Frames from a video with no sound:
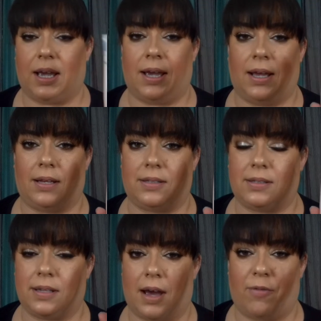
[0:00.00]

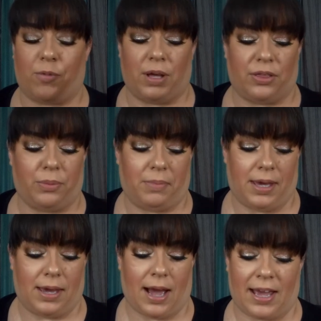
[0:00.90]
It's, with
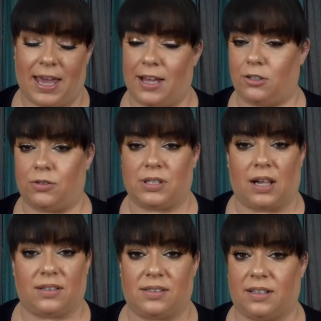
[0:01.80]
me, I can't do
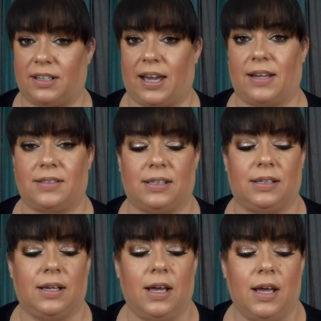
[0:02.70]
salicylic
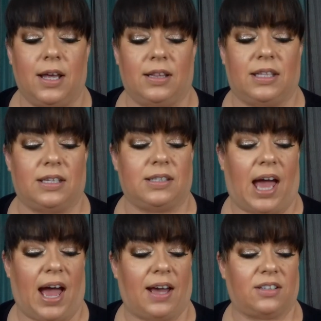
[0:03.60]
acid. this
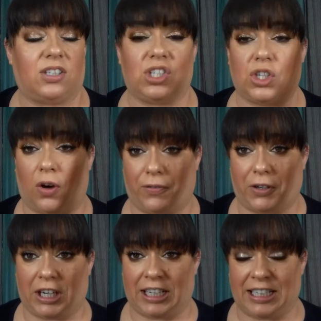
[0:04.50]
has
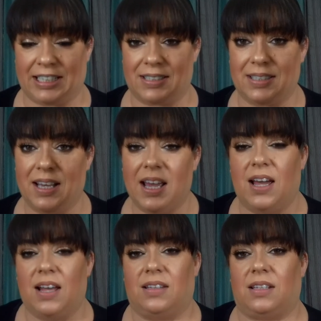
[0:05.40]
sulfur in it.
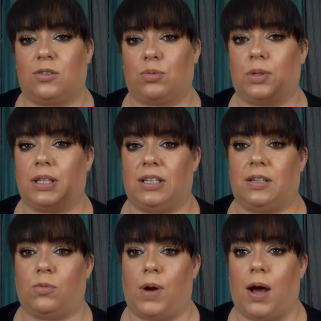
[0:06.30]
This really
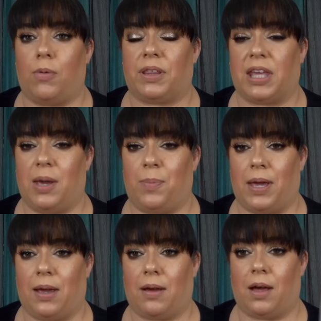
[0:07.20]
did well with
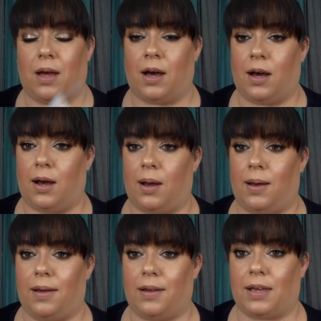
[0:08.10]
keeping
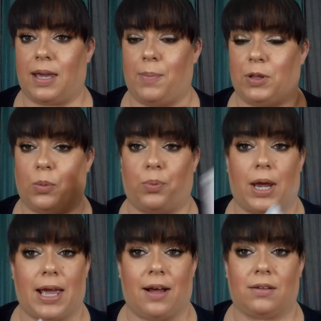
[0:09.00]
the
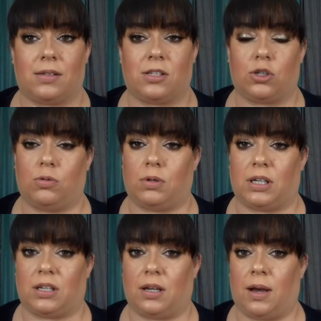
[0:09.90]
breakouts to
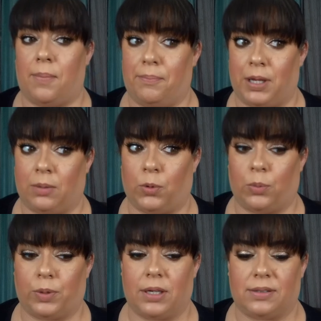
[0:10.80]
a
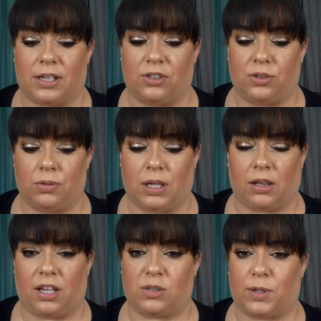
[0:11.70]
minimum, because I do get,
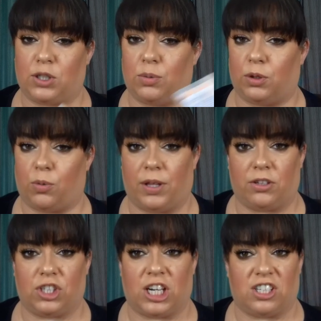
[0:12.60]
especially when the weather
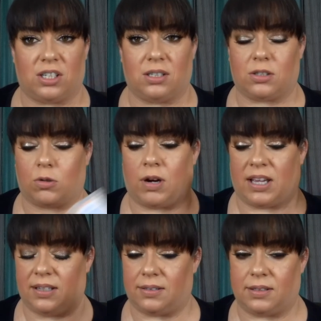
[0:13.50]
changes or I
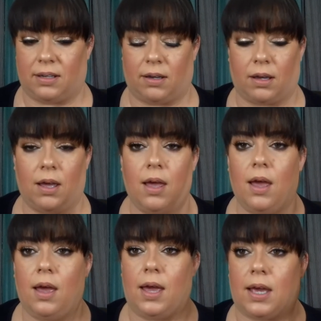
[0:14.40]
get sick,
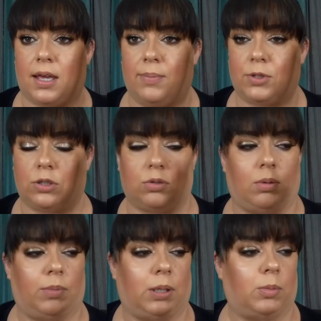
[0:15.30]
it keeps it to a
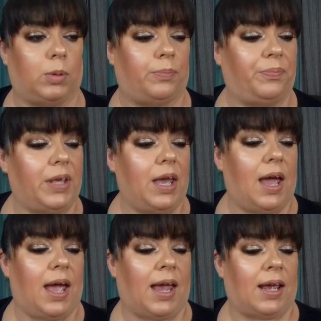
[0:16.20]
minimum.
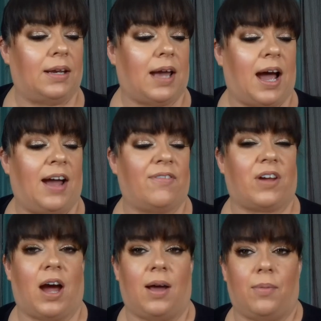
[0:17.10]
And
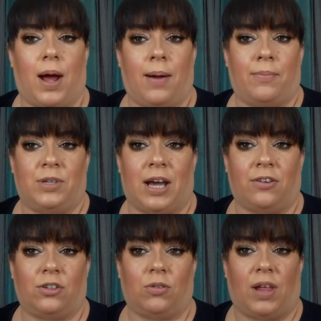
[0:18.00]
I'm down
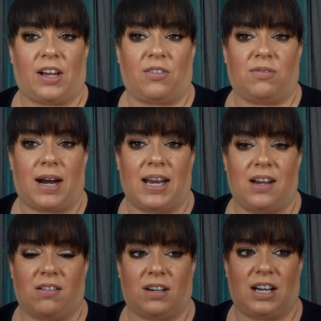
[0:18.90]
to like right
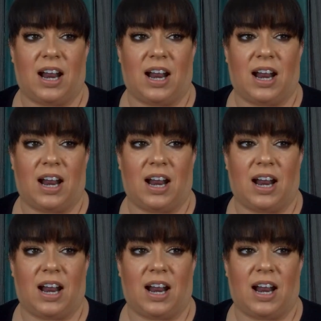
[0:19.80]
here on it.